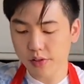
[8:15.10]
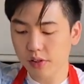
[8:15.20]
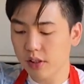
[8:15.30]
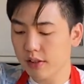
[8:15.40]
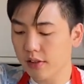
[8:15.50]
you're
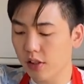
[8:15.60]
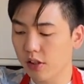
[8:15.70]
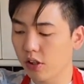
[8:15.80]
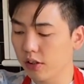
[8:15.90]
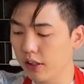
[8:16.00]
just gonna
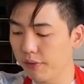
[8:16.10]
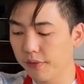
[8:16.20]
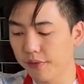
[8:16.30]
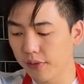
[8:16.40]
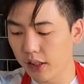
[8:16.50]
cook them
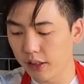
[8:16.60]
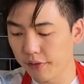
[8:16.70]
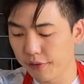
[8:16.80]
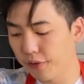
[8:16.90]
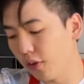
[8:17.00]

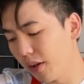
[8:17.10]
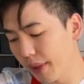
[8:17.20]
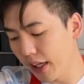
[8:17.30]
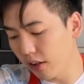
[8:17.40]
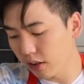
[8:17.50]
for
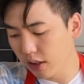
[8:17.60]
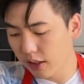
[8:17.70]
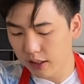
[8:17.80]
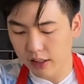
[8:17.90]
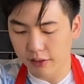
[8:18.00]
about
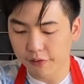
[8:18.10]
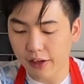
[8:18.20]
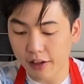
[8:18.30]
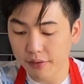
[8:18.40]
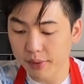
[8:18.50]

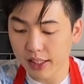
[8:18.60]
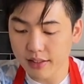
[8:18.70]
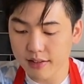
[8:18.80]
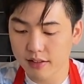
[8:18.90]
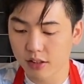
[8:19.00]
5
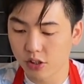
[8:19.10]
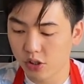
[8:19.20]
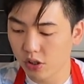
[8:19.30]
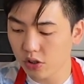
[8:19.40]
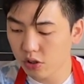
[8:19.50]
minutes,
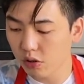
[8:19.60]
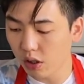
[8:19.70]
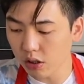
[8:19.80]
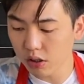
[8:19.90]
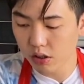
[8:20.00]
not too
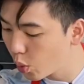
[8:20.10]
long.